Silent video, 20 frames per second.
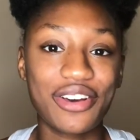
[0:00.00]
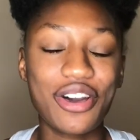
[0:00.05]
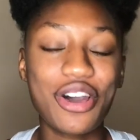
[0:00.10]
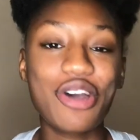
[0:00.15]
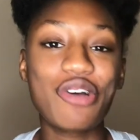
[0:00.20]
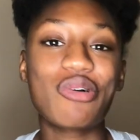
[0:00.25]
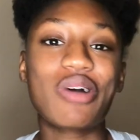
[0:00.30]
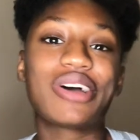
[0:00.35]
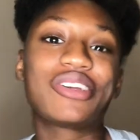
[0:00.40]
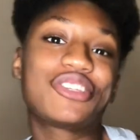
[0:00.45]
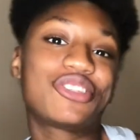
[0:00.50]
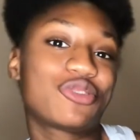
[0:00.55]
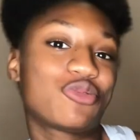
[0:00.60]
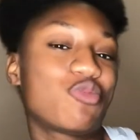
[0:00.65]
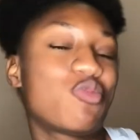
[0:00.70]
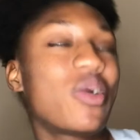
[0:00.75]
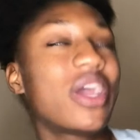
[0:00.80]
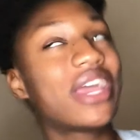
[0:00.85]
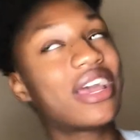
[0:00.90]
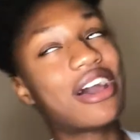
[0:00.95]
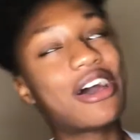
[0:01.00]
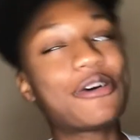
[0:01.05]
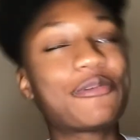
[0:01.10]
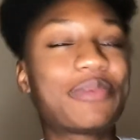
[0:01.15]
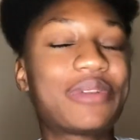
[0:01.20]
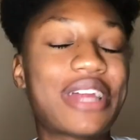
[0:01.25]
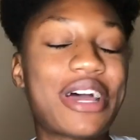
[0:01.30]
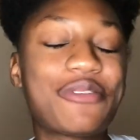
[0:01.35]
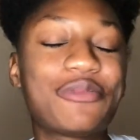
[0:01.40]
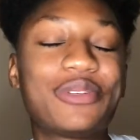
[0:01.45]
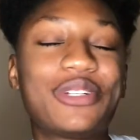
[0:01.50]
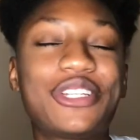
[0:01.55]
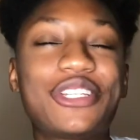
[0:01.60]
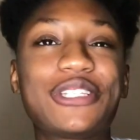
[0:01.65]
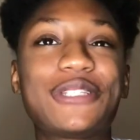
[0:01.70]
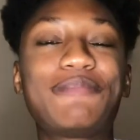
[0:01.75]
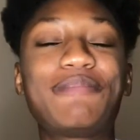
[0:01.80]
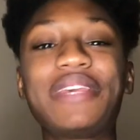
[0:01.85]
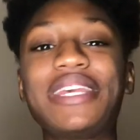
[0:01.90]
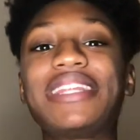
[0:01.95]
oh, I just wake up and I would
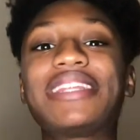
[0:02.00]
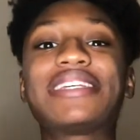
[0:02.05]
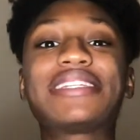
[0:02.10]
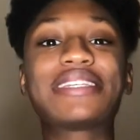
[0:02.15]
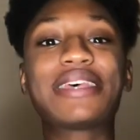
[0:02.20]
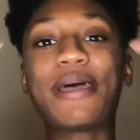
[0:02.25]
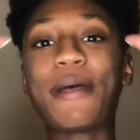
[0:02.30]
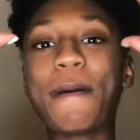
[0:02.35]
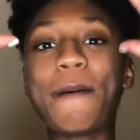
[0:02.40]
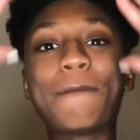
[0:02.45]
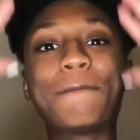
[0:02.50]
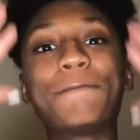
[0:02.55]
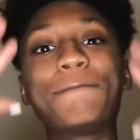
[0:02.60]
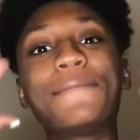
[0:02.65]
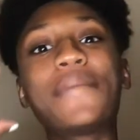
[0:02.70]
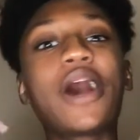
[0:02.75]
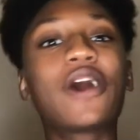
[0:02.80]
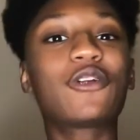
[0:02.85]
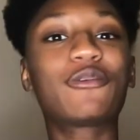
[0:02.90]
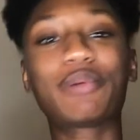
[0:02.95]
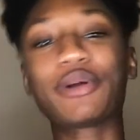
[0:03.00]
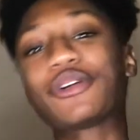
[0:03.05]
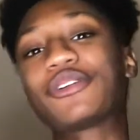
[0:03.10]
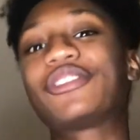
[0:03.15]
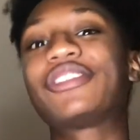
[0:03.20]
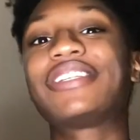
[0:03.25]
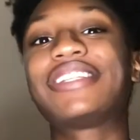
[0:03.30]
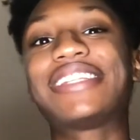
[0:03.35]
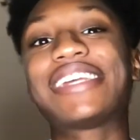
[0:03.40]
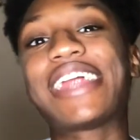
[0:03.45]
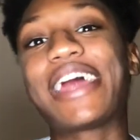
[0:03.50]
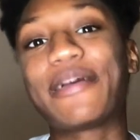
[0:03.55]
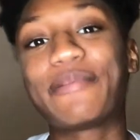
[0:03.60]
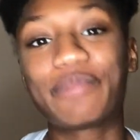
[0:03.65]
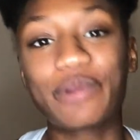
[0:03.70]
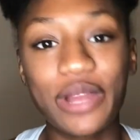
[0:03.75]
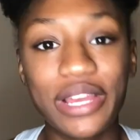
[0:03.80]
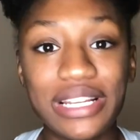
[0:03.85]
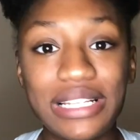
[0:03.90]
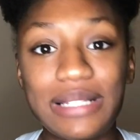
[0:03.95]
just be this model person that I
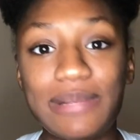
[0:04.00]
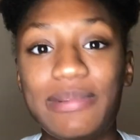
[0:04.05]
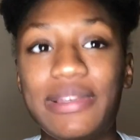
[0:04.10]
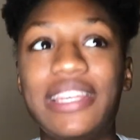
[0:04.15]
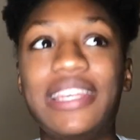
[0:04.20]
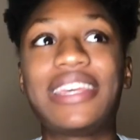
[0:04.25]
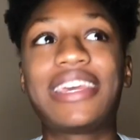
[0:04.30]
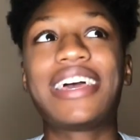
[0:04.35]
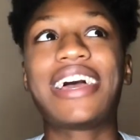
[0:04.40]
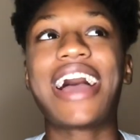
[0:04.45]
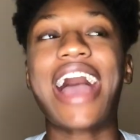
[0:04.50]
prayed to be.